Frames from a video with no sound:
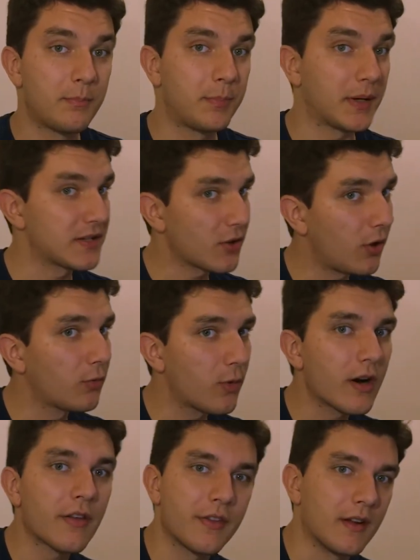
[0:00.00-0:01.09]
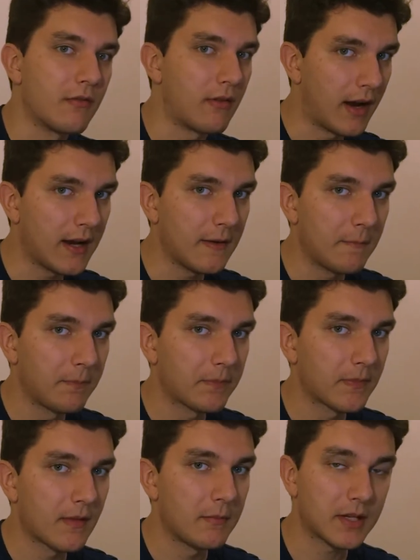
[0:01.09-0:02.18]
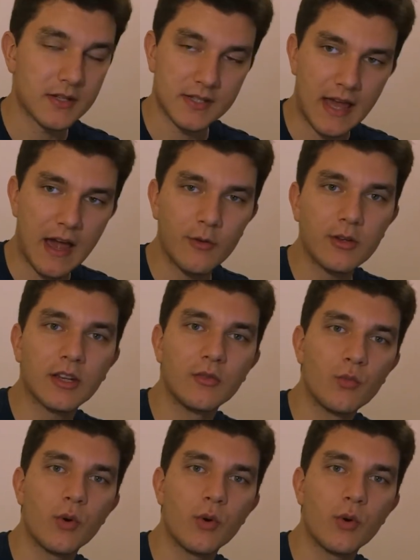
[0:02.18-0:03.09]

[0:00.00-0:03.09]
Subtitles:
But it's all worth it, right? Because now you can